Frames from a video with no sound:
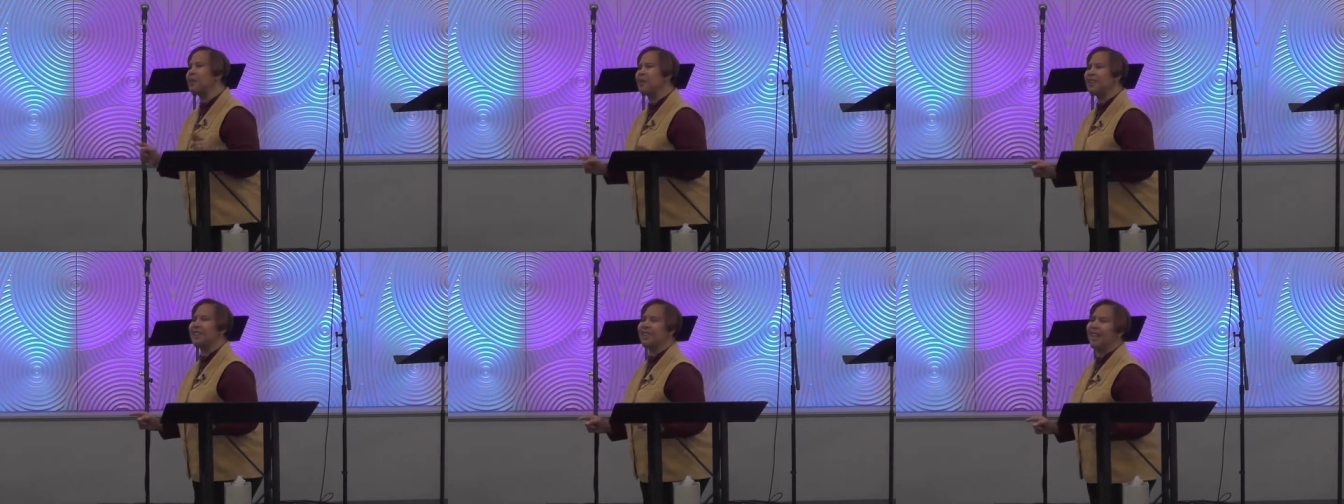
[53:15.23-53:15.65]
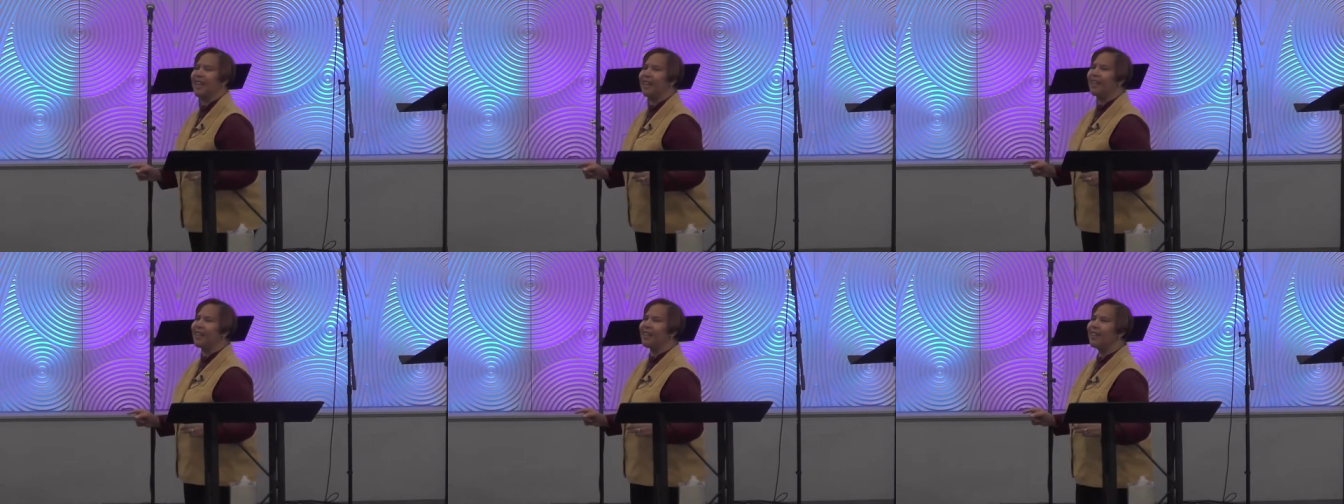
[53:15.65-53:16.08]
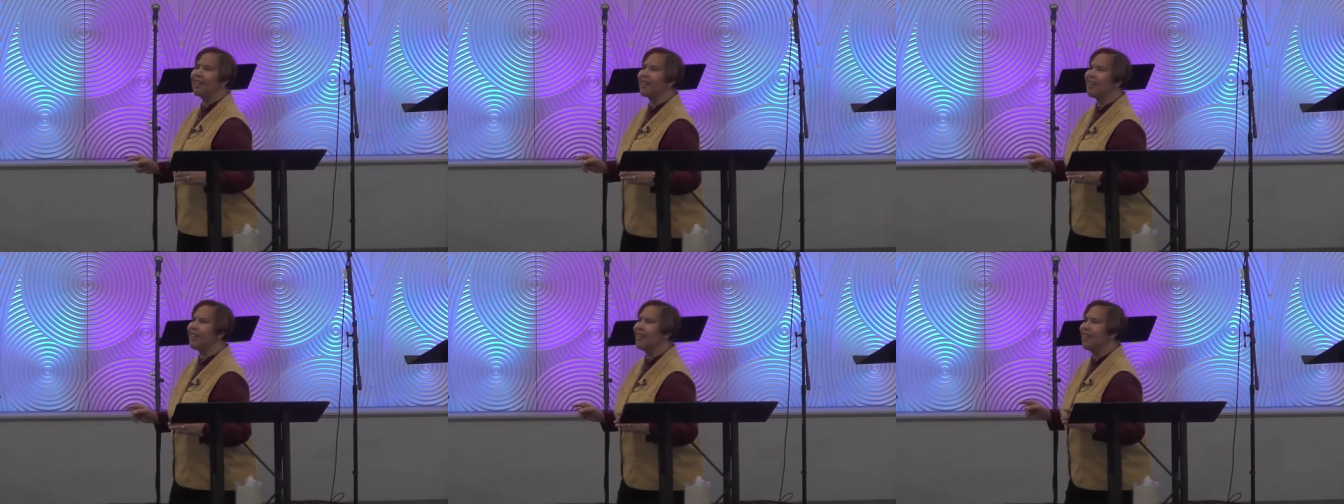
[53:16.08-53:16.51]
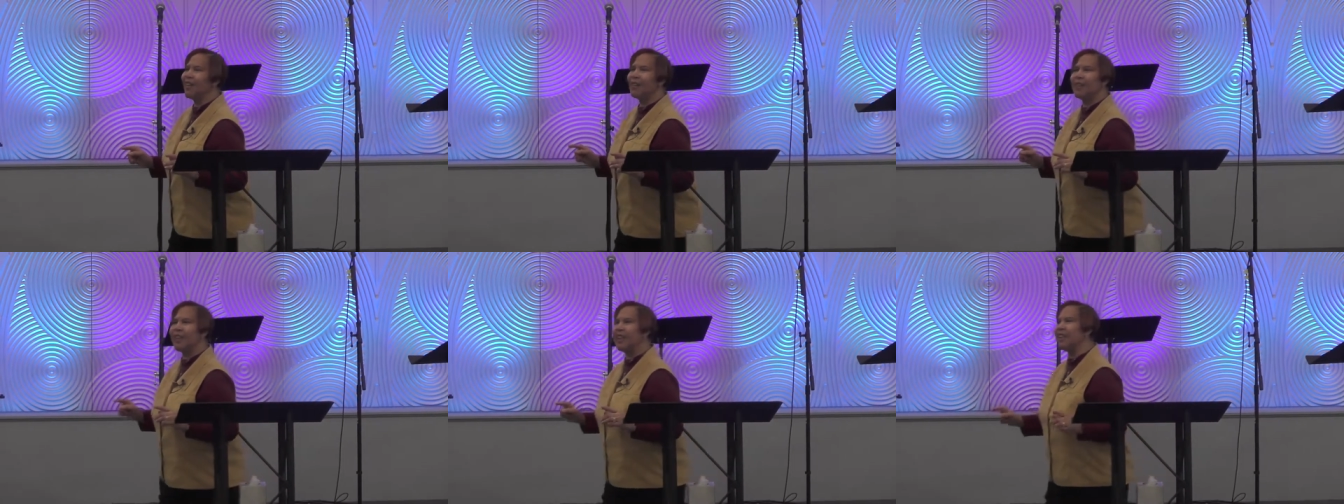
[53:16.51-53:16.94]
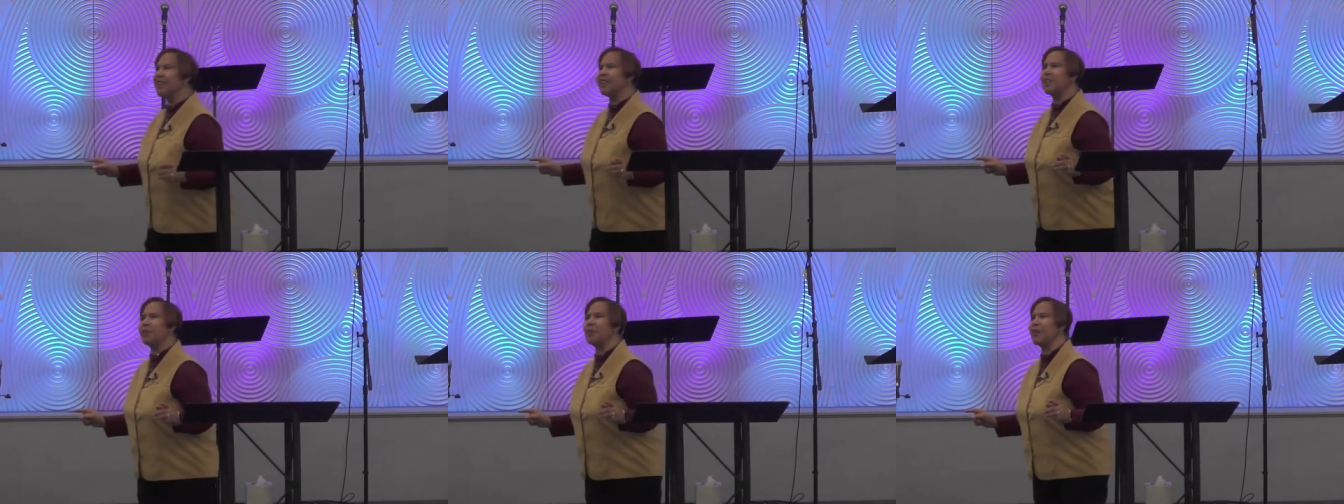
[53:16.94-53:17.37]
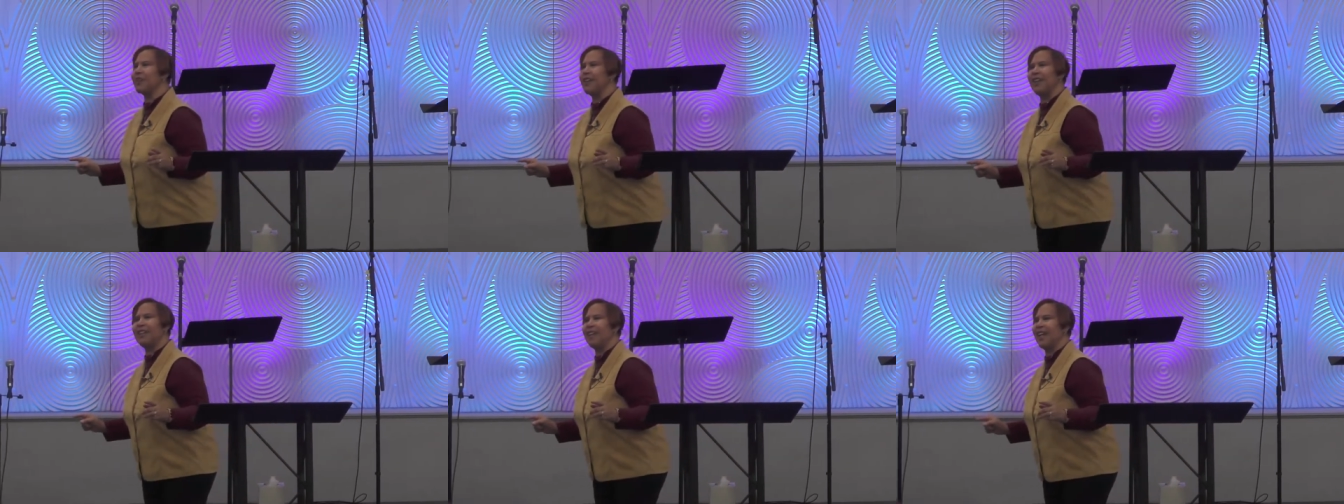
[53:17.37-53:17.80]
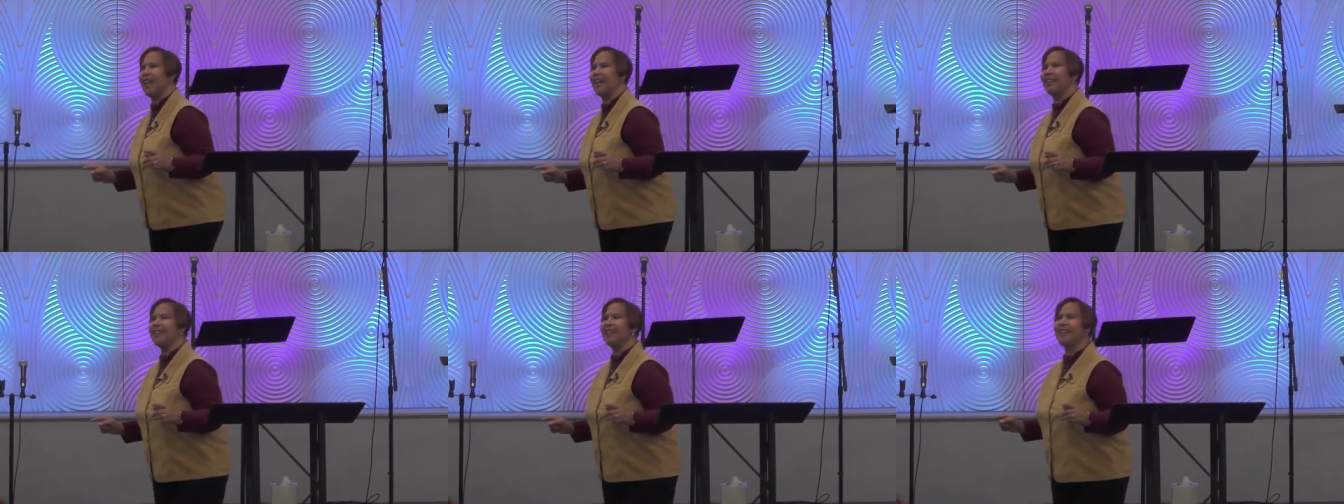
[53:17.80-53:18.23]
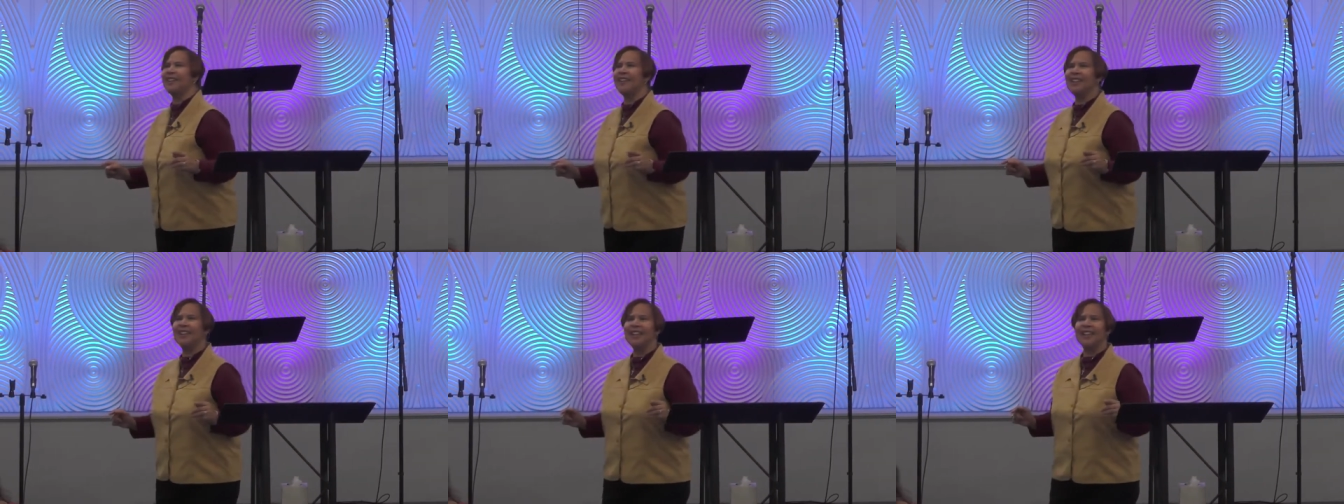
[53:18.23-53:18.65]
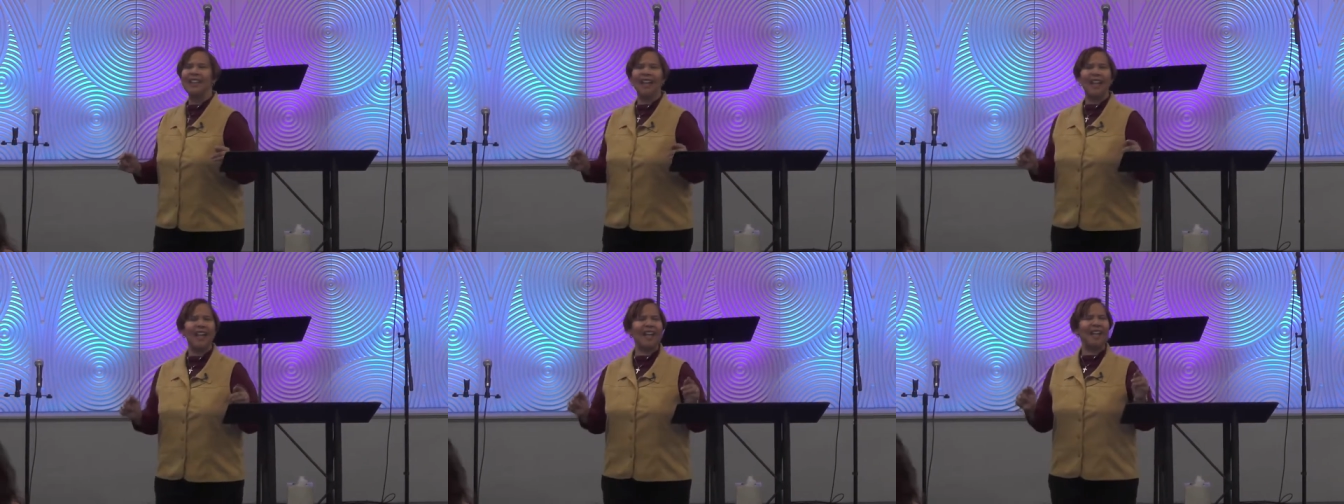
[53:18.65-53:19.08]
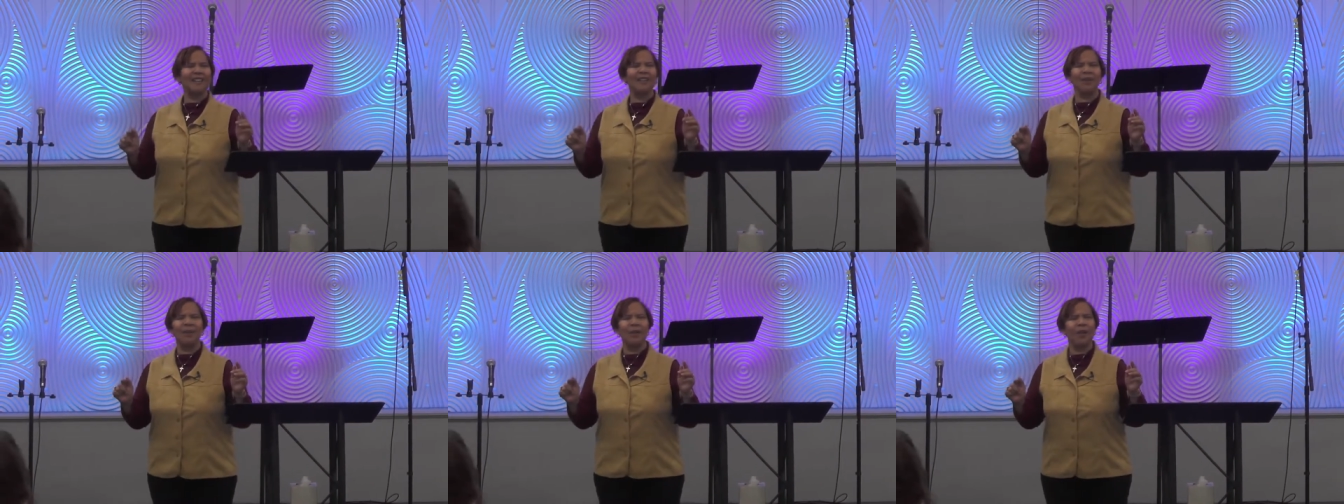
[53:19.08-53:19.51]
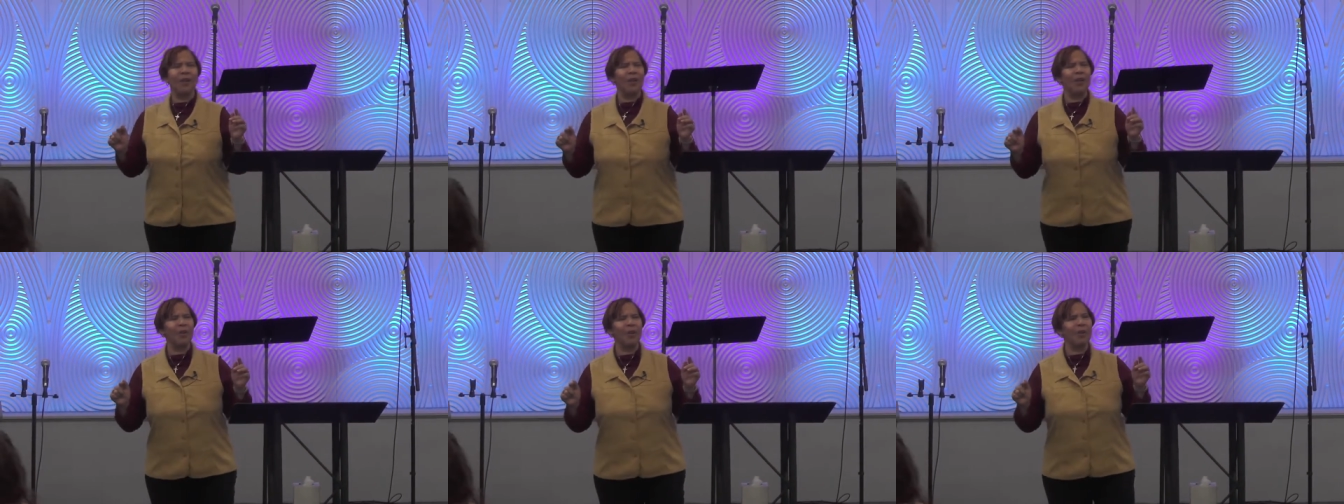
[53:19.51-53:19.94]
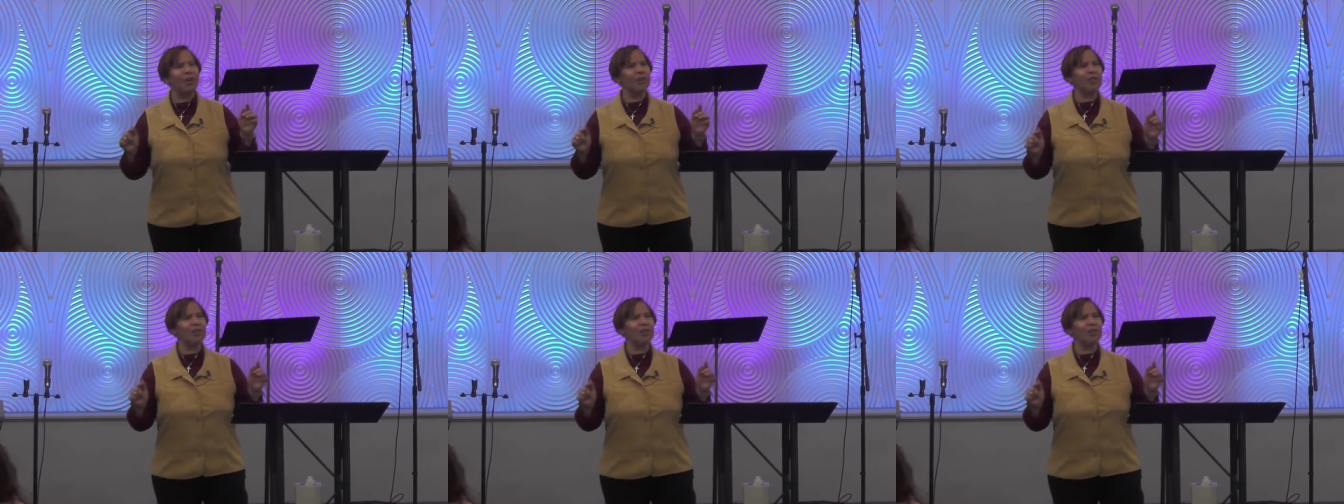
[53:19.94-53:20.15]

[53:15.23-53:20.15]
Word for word: a mistake of any sort like that and or, or, or a